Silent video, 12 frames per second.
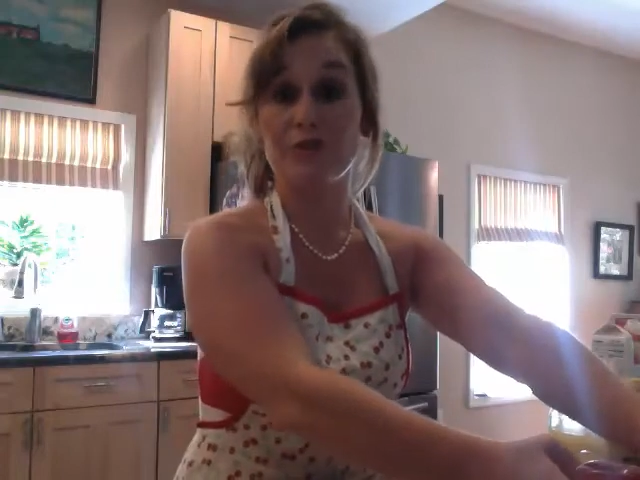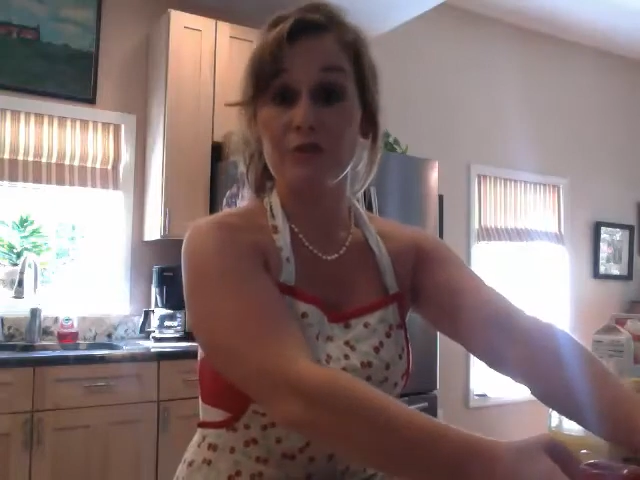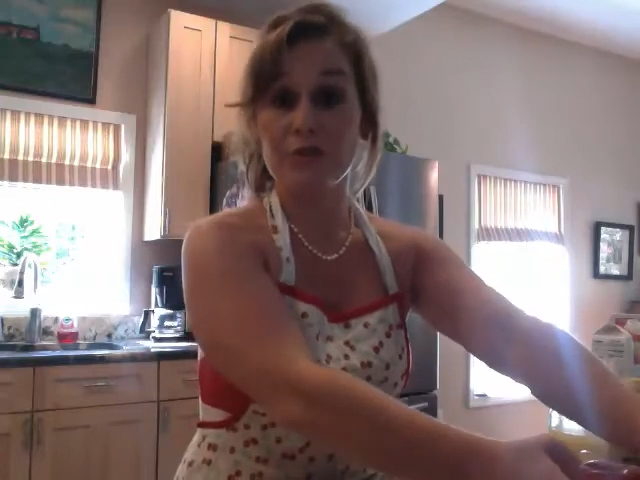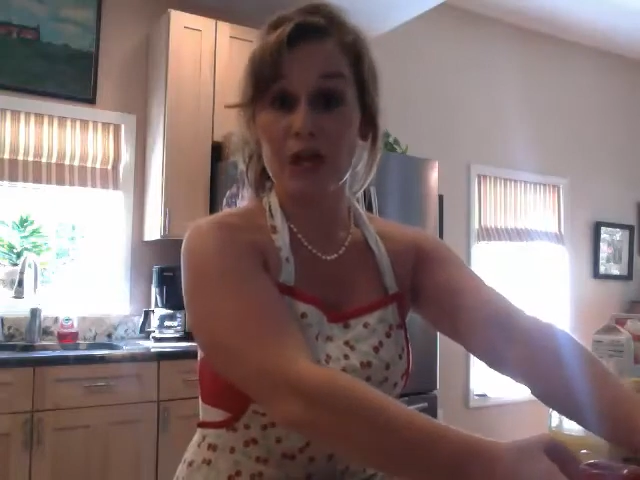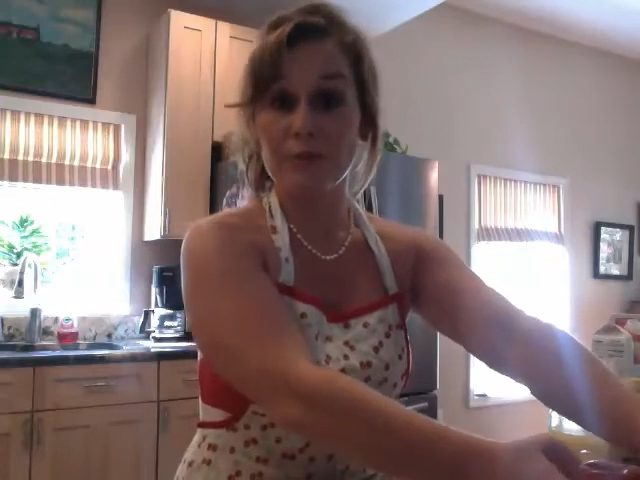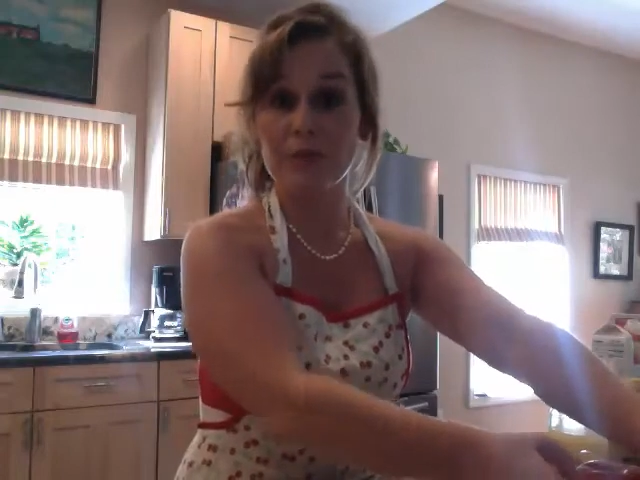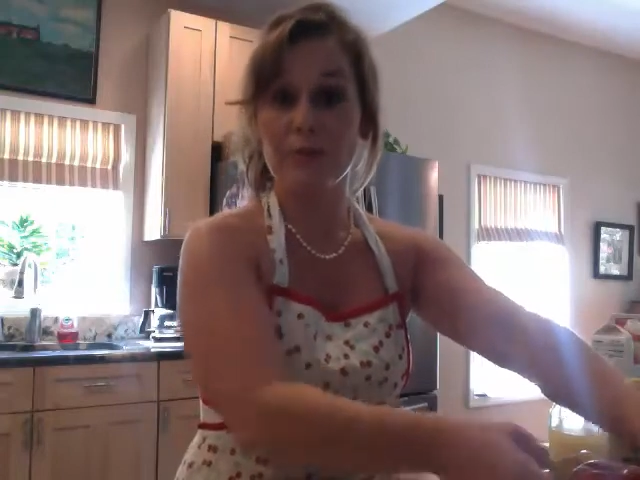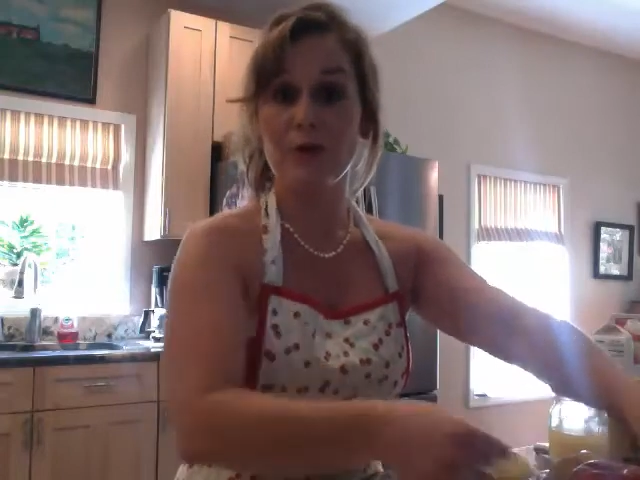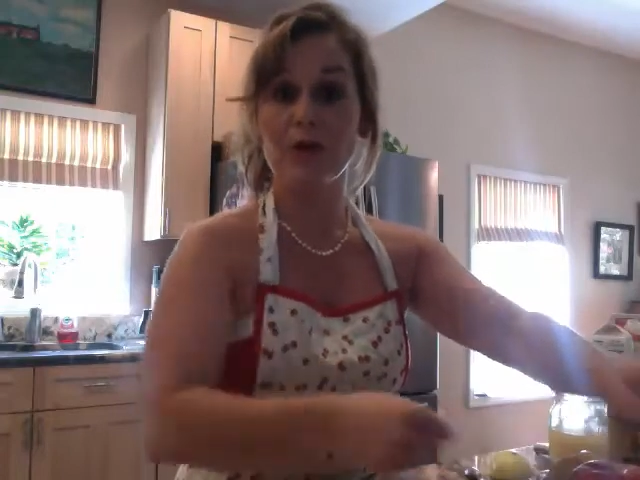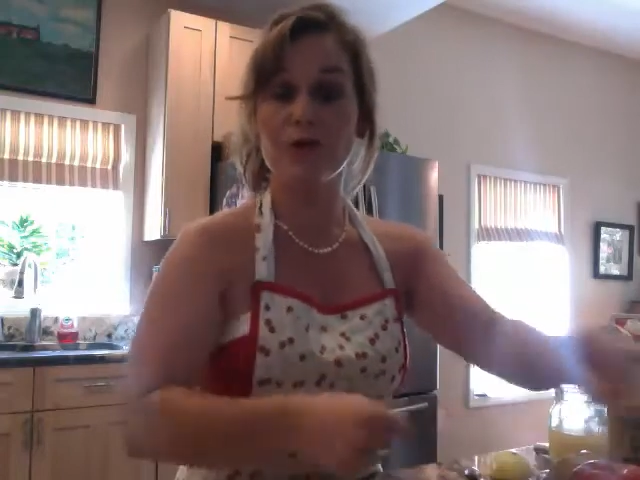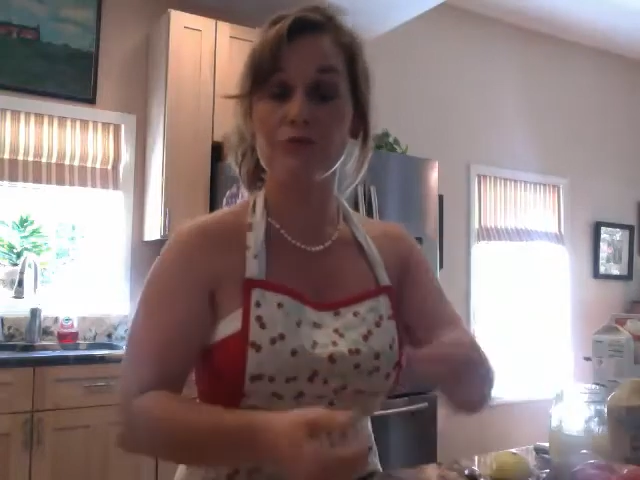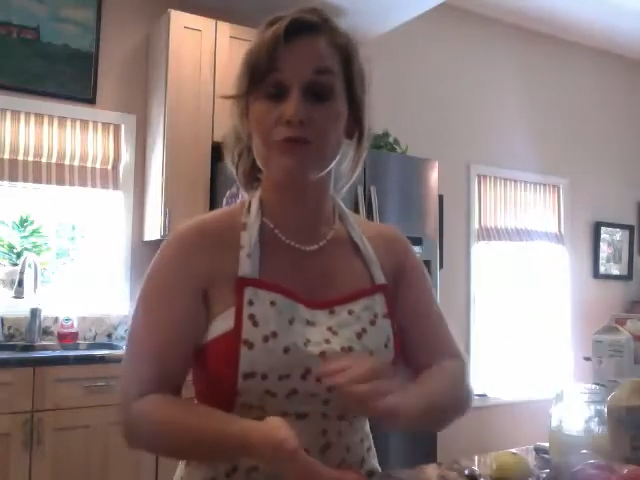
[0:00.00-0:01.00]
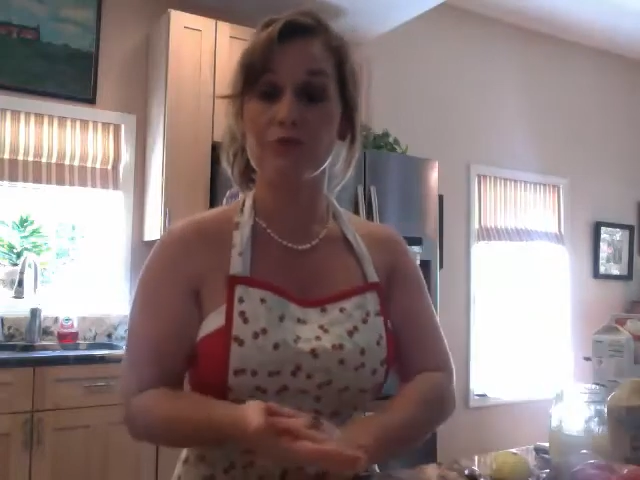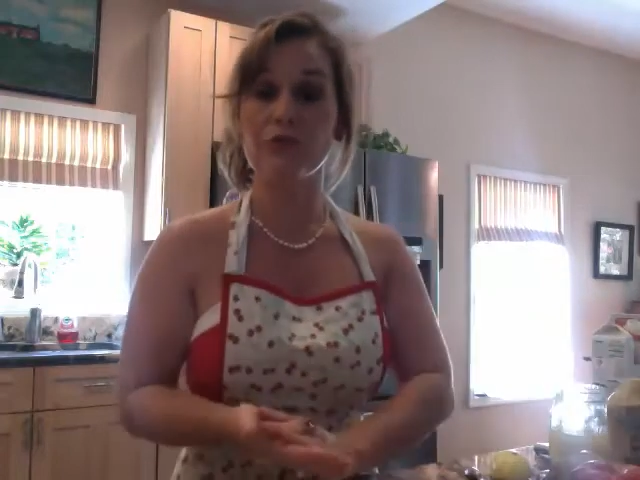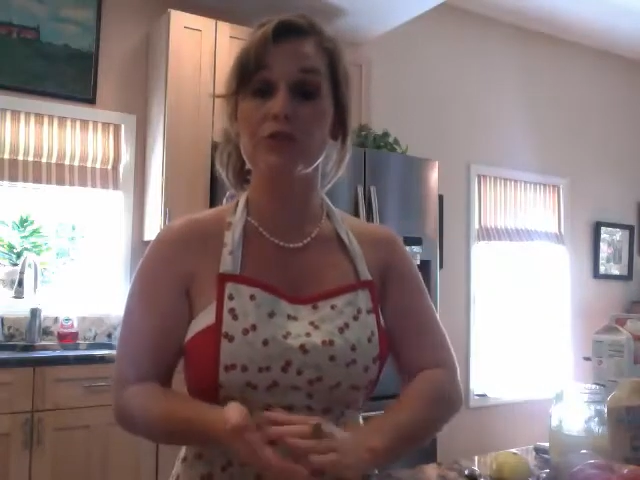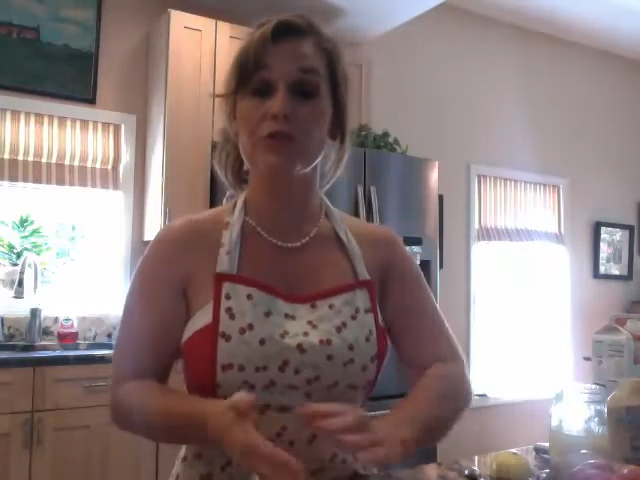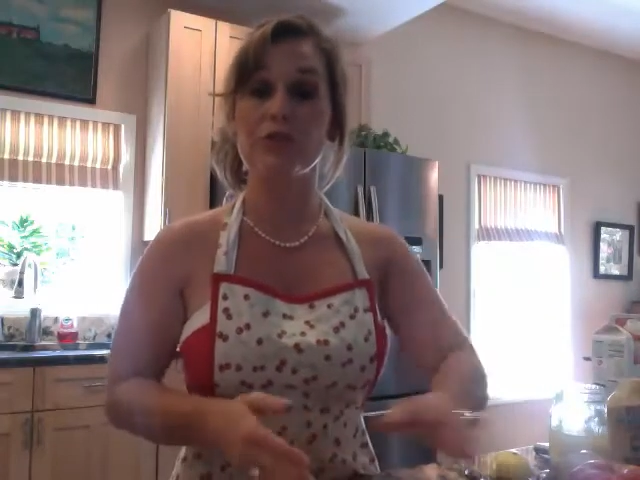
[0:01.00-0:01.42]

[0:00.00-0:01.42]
you've chopped up all your fruits,